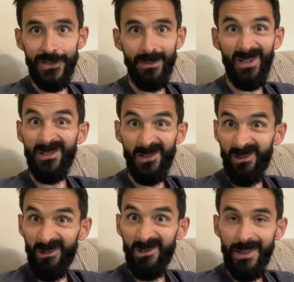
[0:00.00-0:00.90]
or something. So
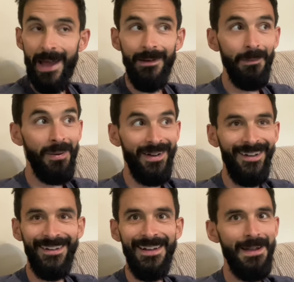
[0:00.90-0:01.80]
don't do that.
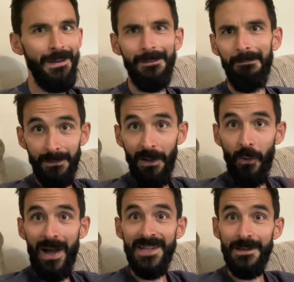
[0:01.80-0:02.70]

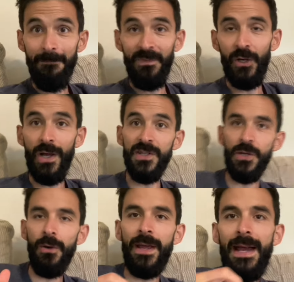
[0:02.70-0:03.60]
Otherwise, you're good.
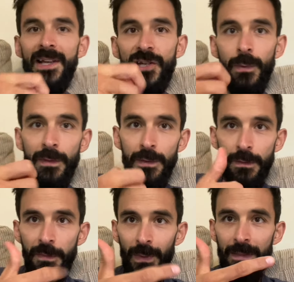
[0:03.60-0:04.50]
So, okay, I shared with you
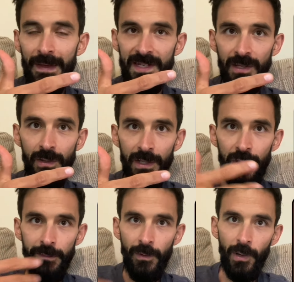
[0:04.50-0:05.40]
three things that you can
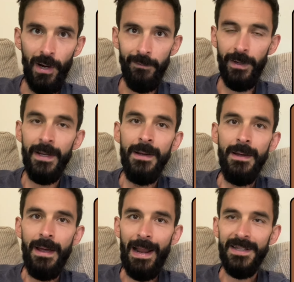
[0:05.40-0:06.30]
do for recovery.
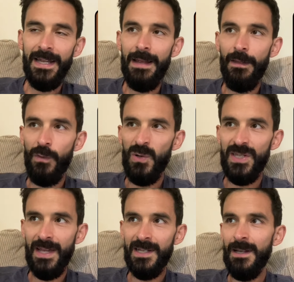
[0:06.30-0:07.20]
And I'll tell you that those
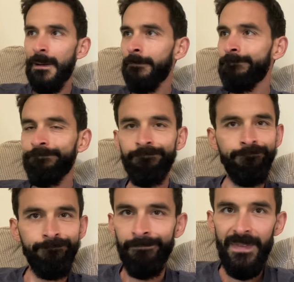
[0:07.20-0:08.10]
things,
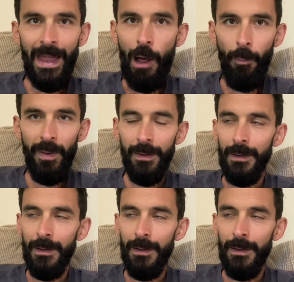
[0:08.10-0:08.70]
they help,